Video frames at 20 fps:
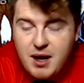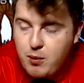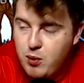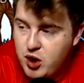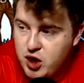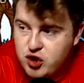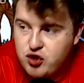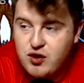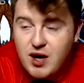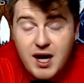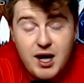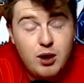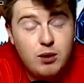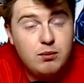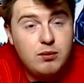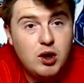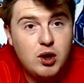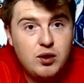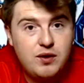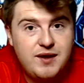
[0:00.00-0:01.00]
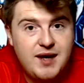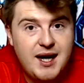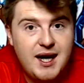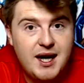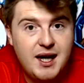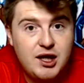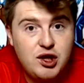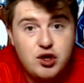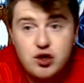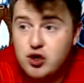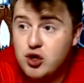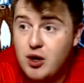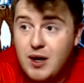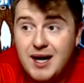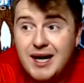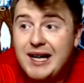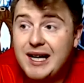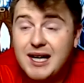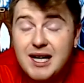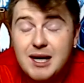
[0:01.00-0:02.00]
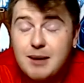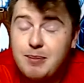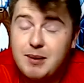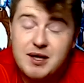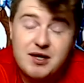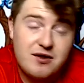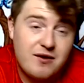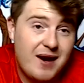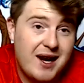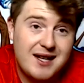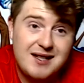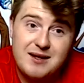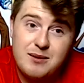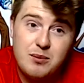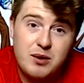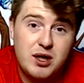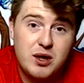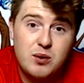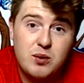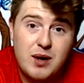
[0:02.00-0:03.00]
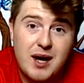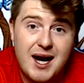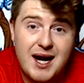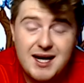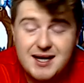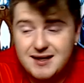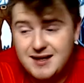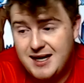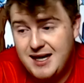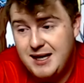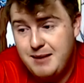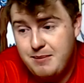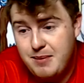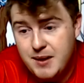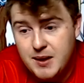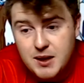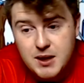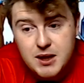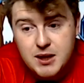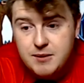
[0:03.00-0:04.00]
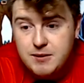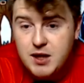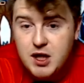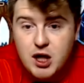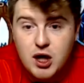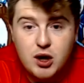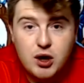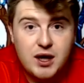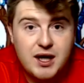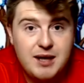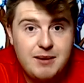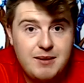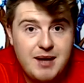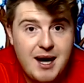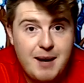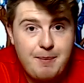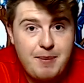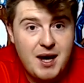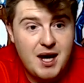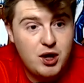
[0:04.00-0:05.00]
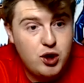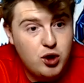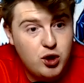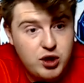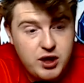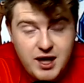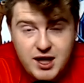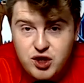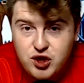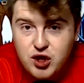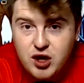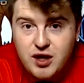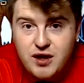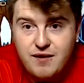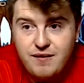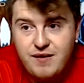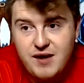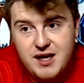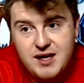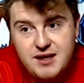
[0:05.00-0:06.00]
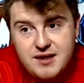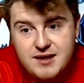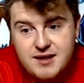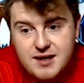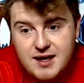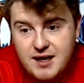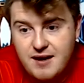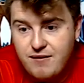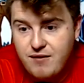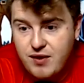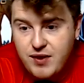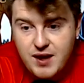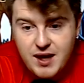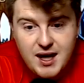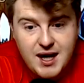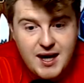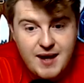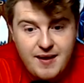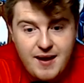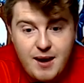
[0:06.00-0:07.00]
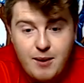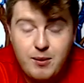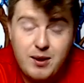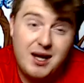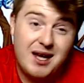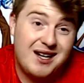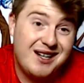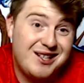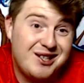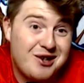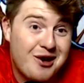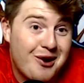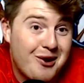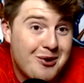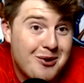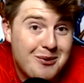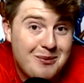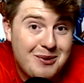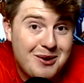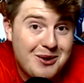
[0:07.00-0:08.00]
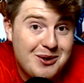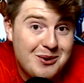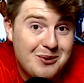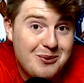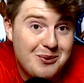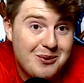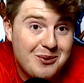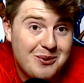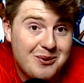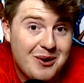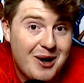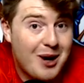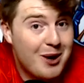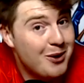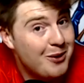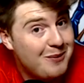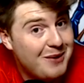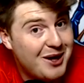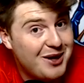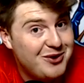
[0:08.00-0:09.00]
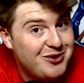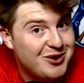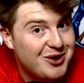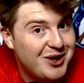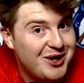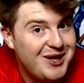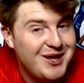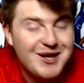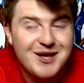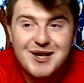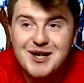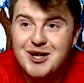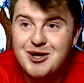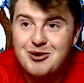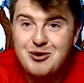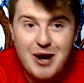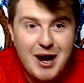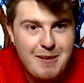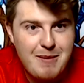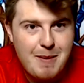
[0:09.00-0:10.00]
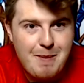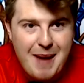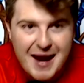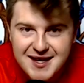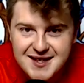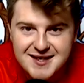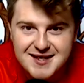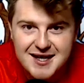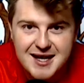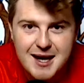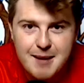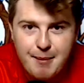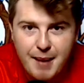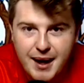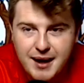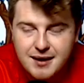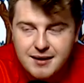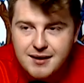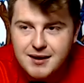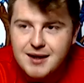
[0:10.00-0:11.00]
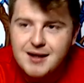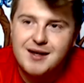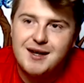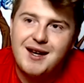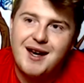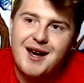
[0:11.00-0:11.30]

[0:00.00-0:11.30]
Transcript: But I want to try and upload daily just so I can keep interacting with you guys, keep you happy. I know you enjoy the vids and everything like that. Well, at least I hope you do. I hope you enjoy. Try my best here, man.